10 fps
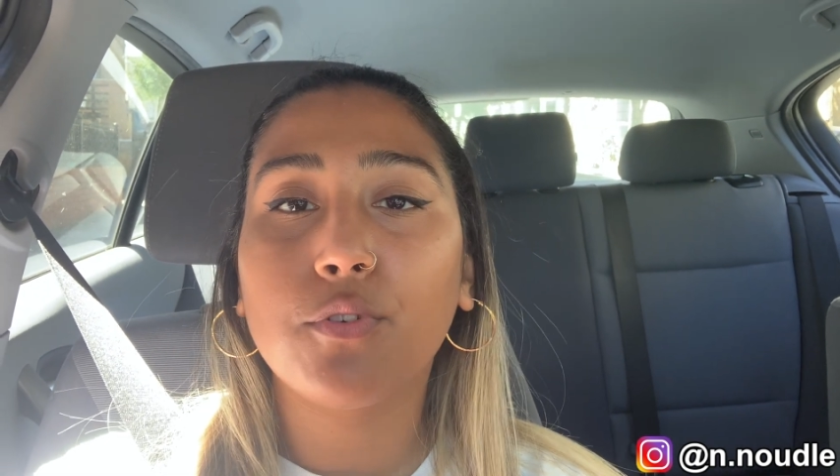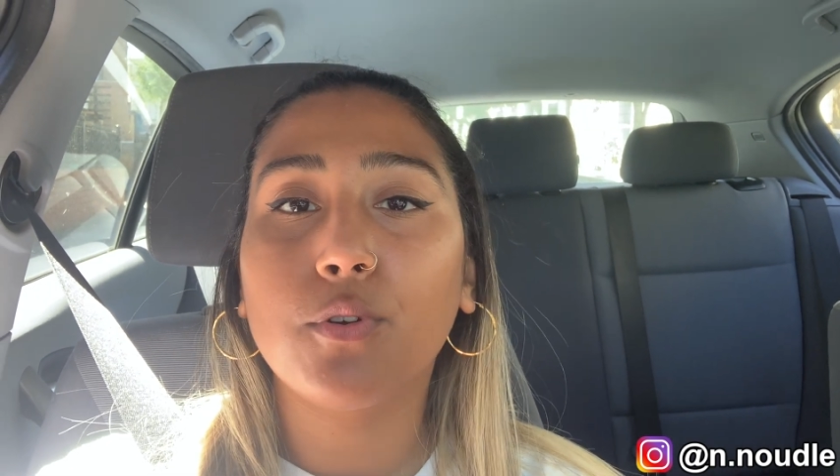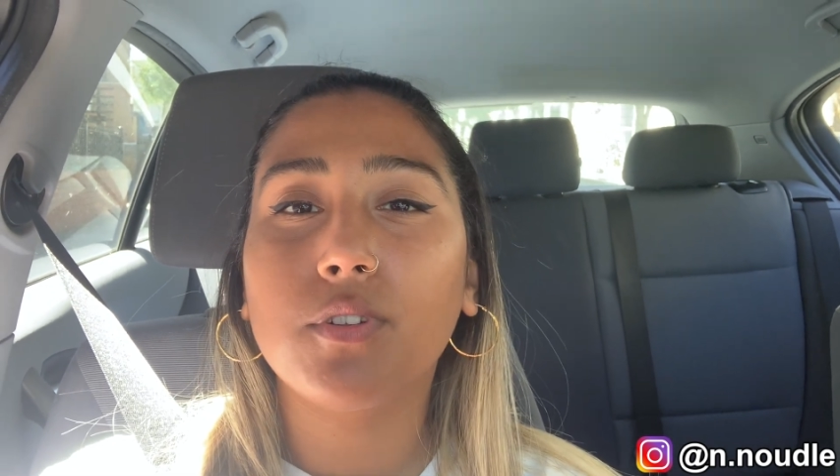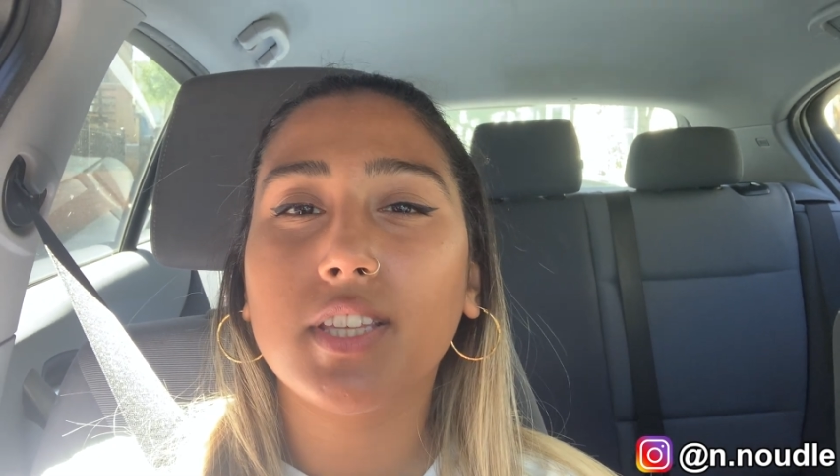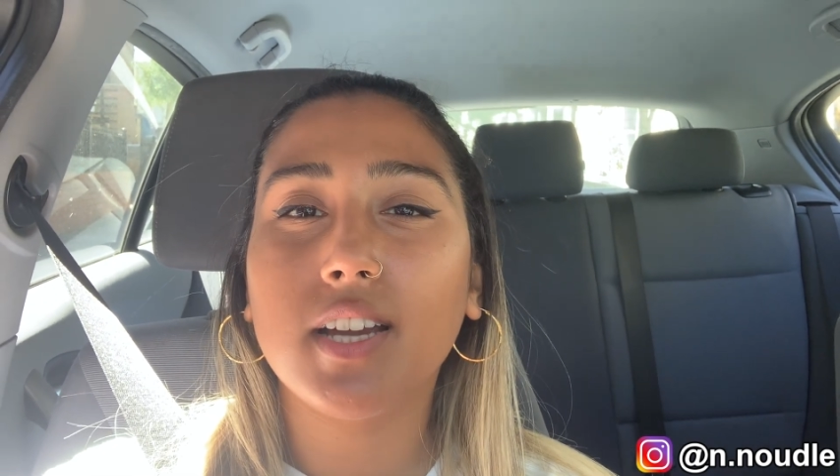
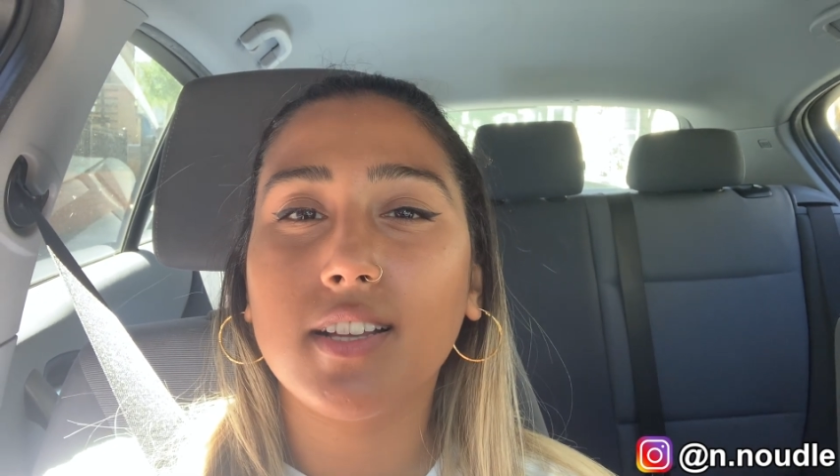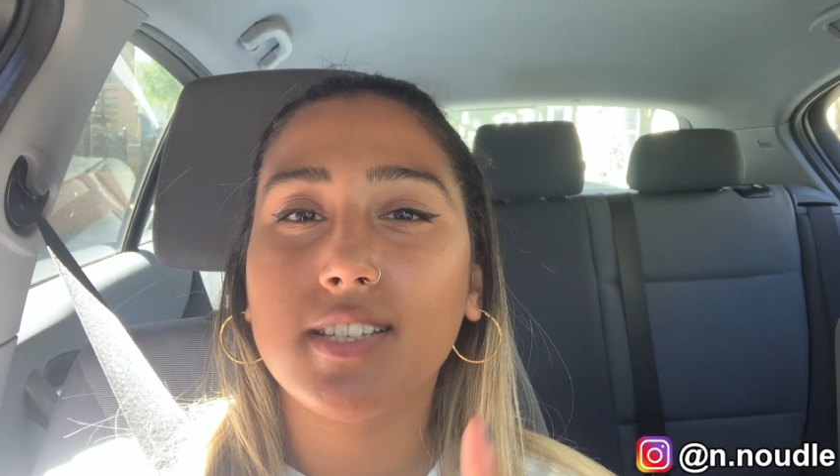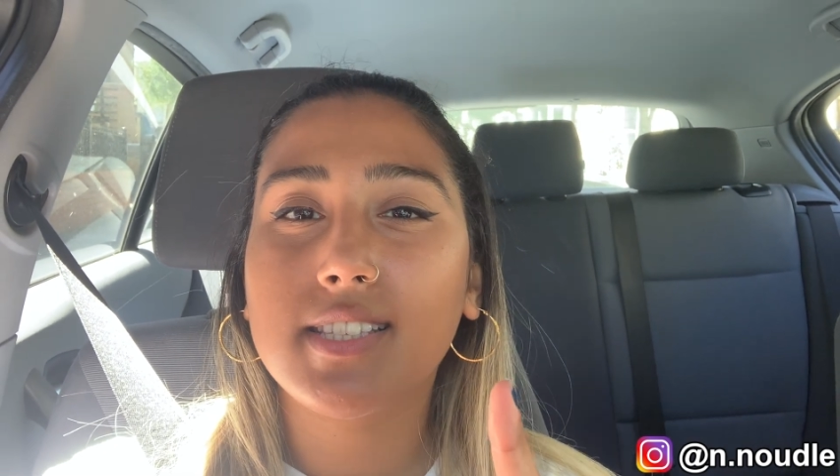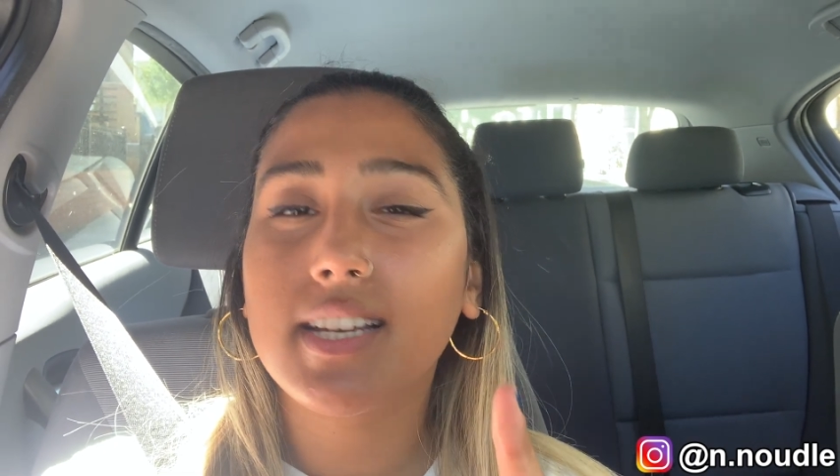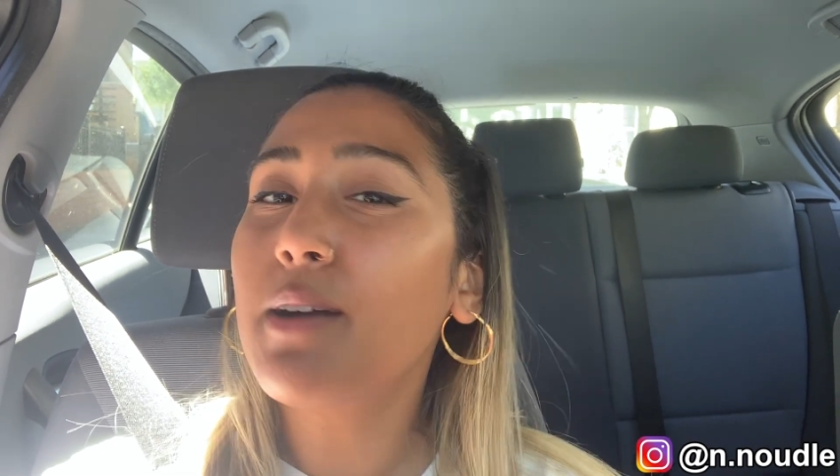for the
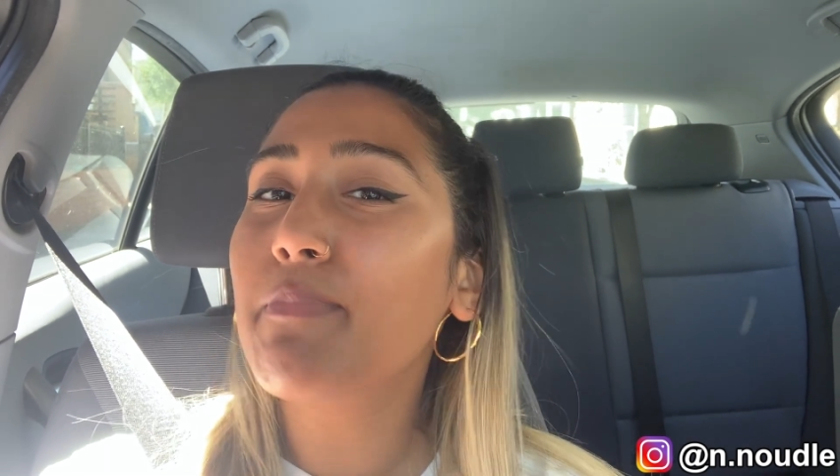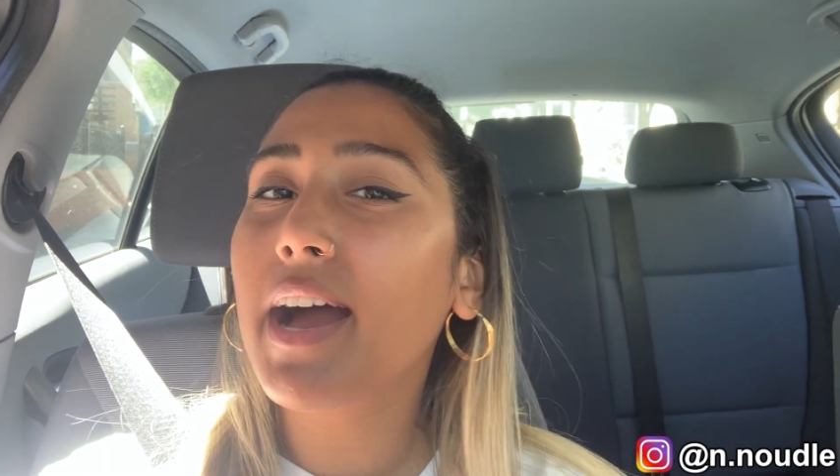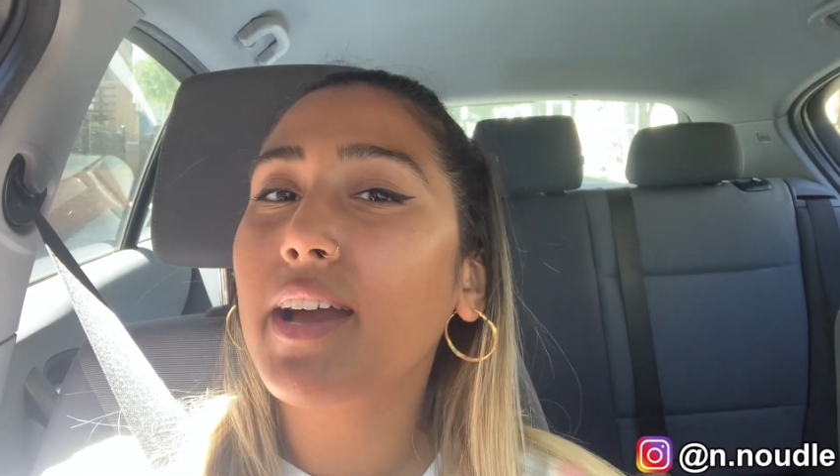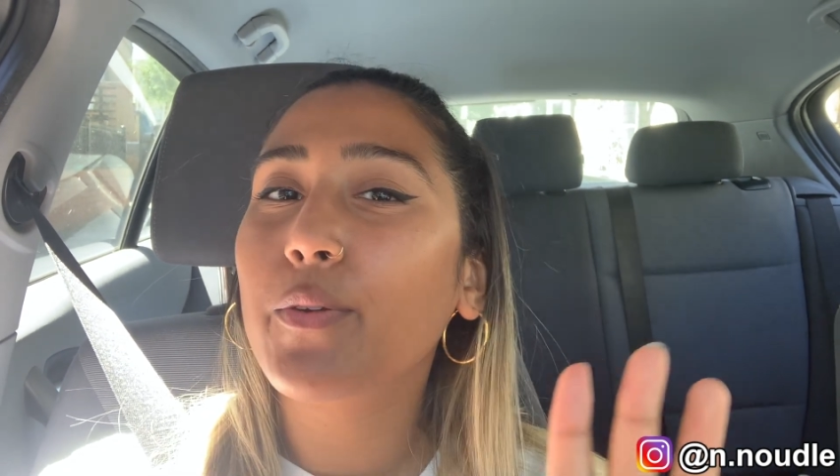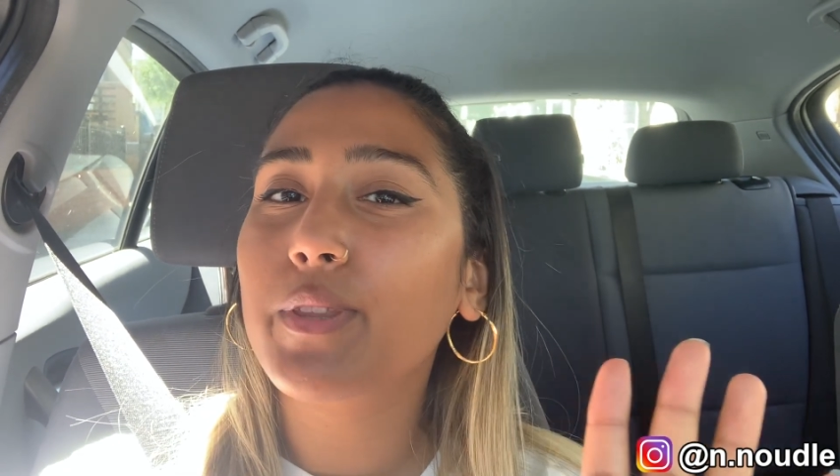artist to come
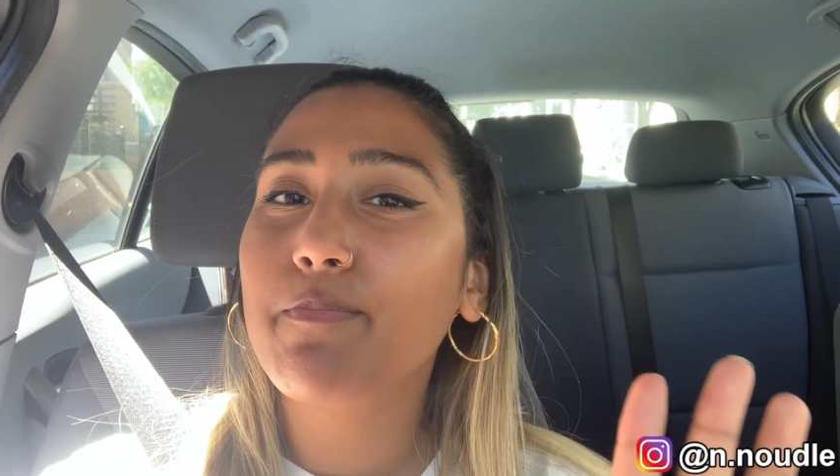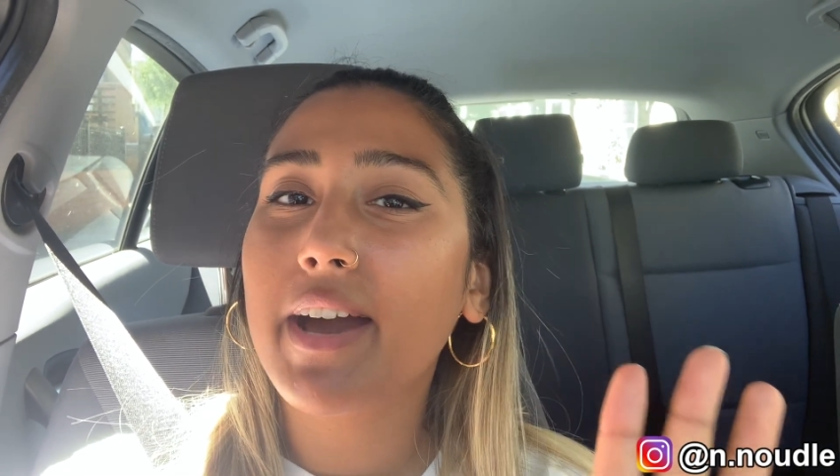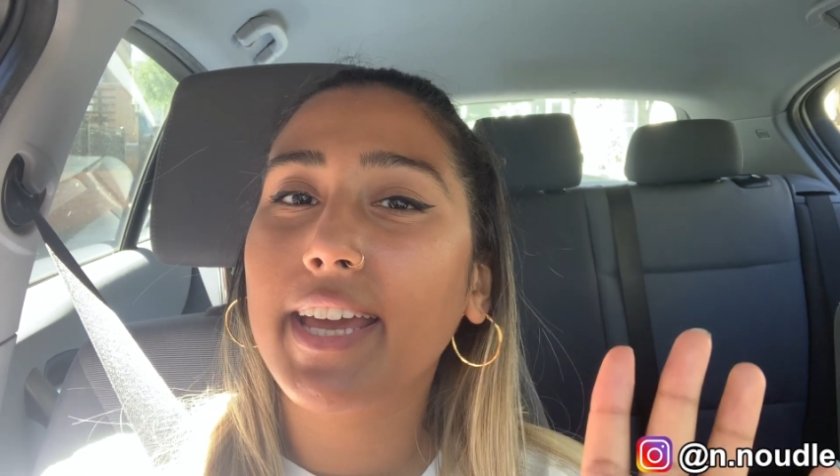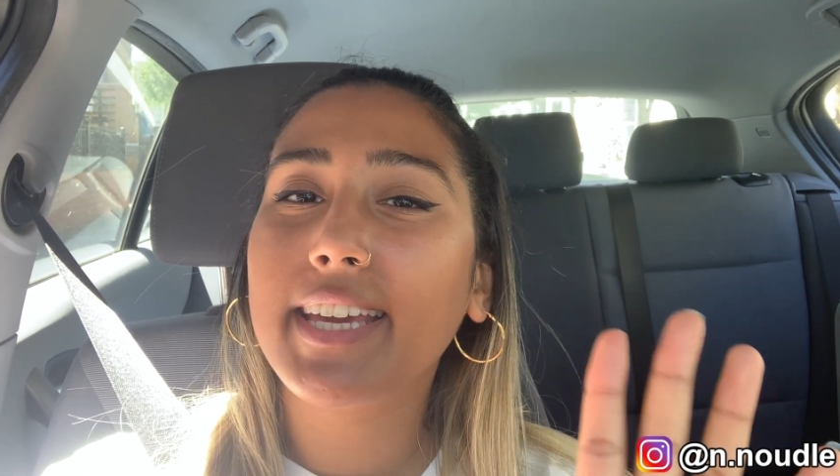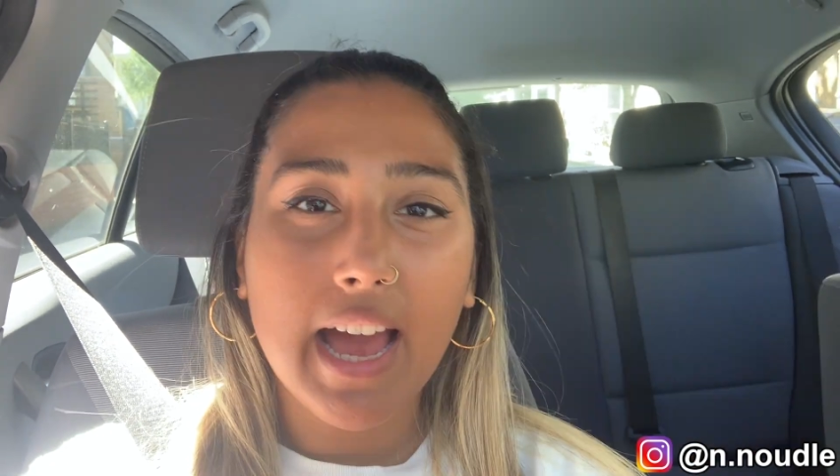back with the
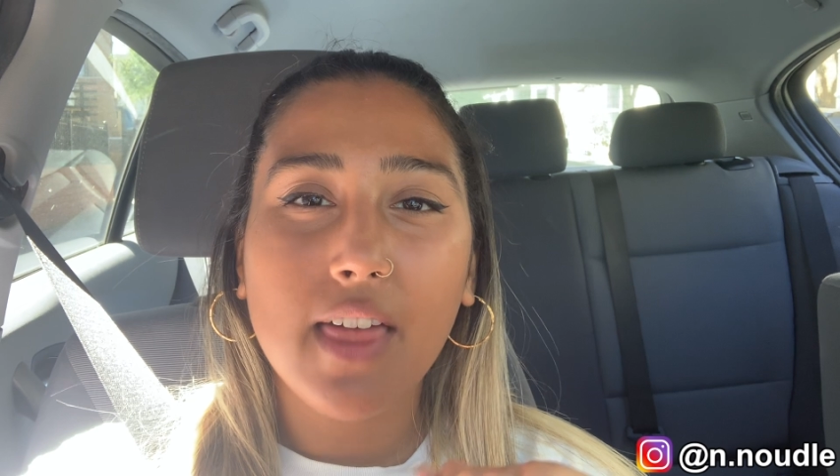mic,